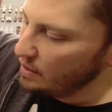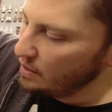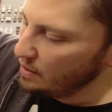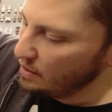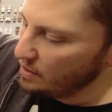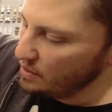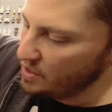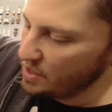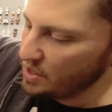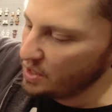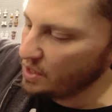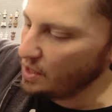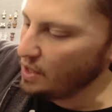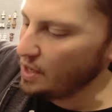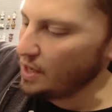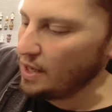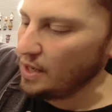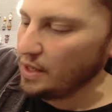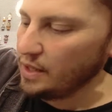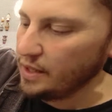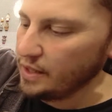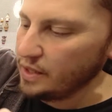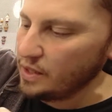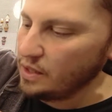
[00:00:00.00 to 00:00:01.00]
It's
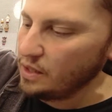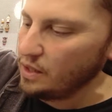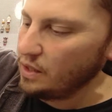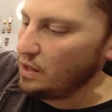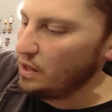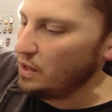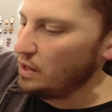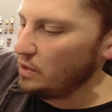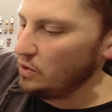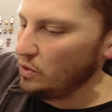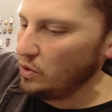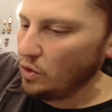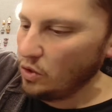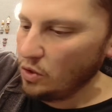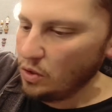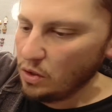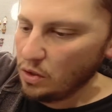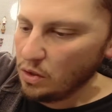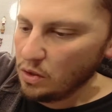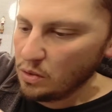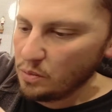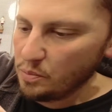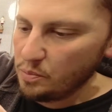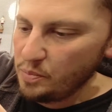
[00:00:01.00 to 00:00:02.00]
got like a
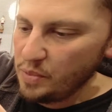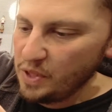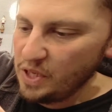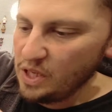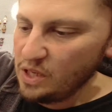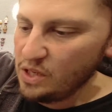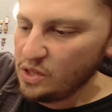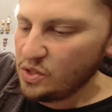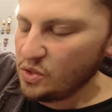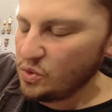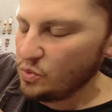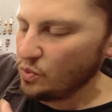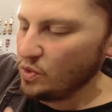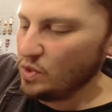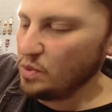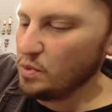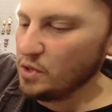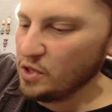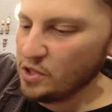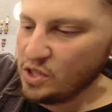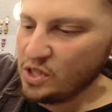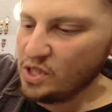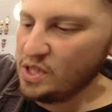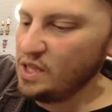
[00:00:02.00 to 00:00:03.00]
long piece with a
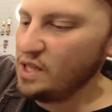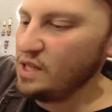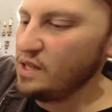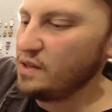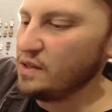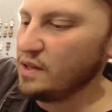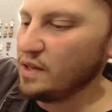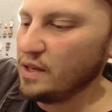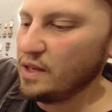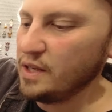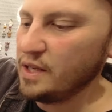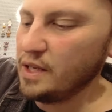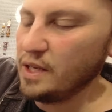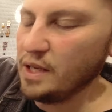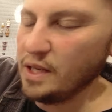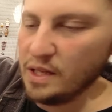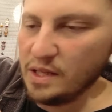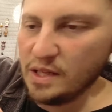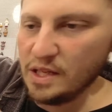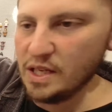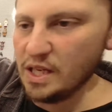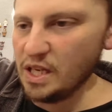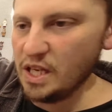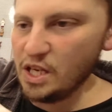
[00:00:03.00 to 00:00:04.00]
bunch of teeth on it,
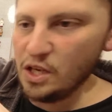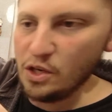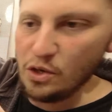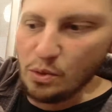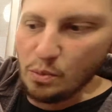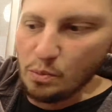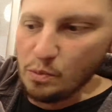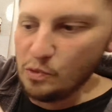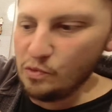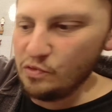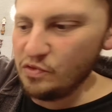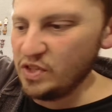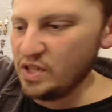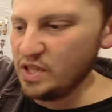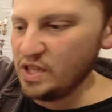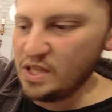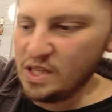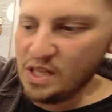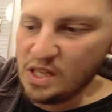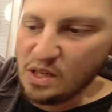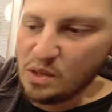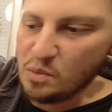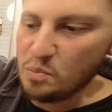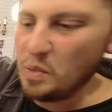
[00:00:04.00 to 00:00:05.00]
and then a gear moves the
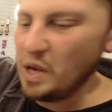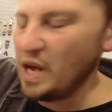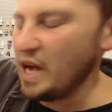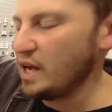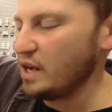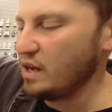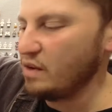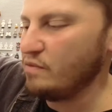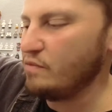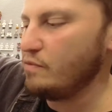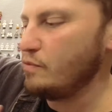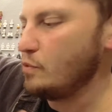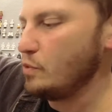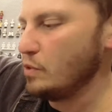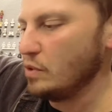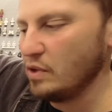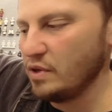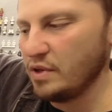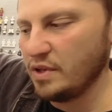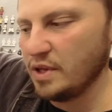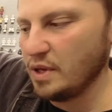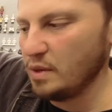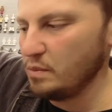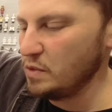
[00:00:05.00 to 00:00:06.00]
teeth back and
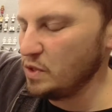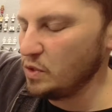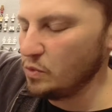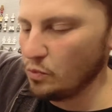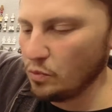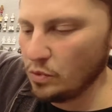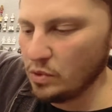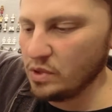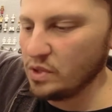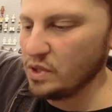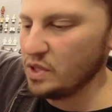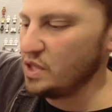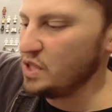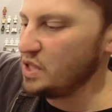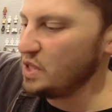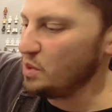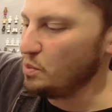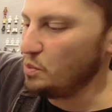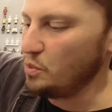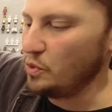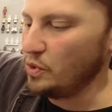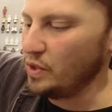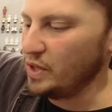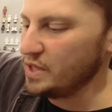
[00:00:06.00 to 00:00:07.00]
forth. I mean, really
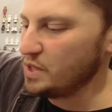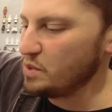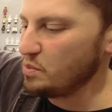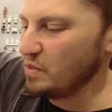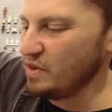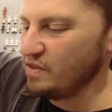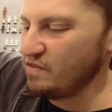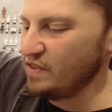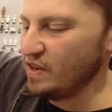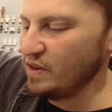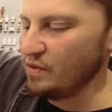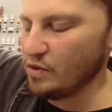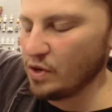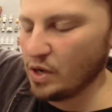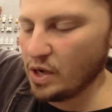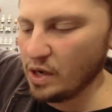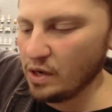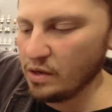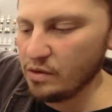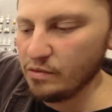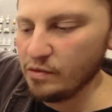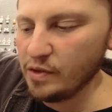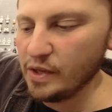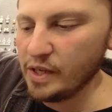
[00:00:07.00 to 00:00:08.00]
simple. That's my favorite
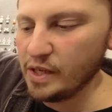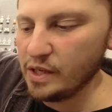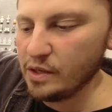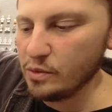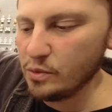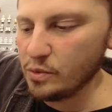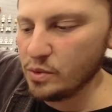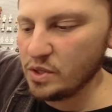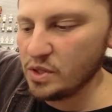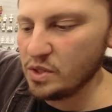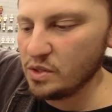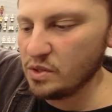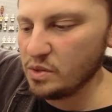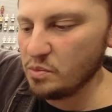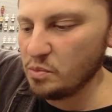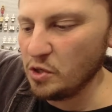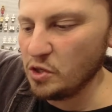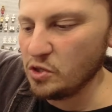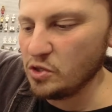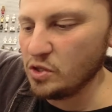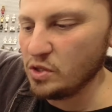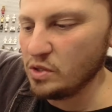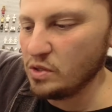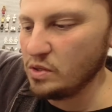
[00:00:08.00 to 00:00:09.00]
kind of Lego
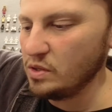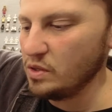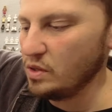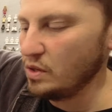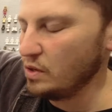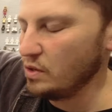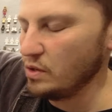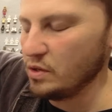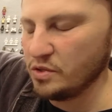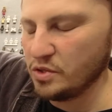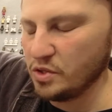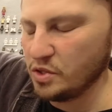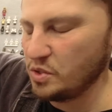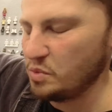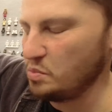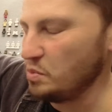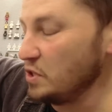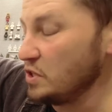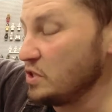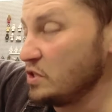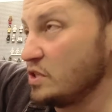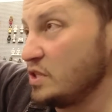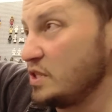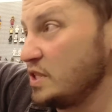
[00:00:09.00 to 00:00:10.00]

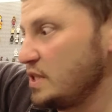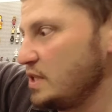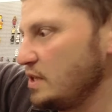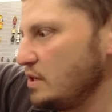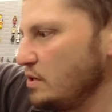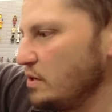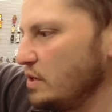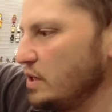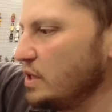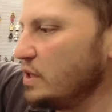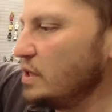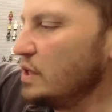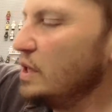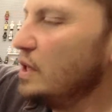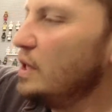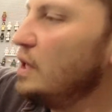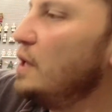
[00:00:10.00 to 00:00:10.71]
steering.